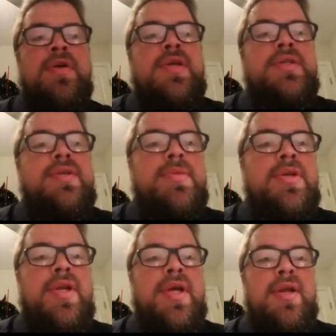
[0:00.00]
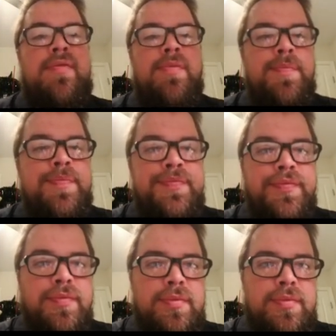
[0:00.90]
I'll get something good out of them.
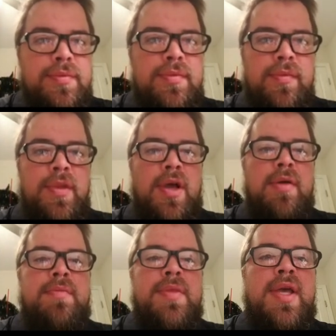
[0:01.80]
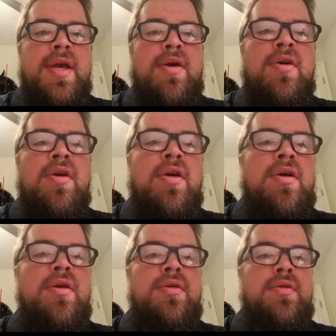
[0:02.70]
They
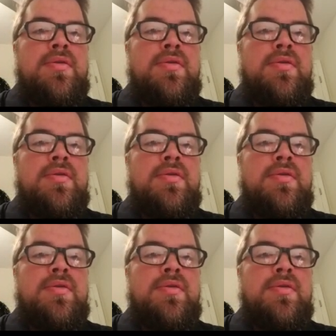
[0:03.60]
are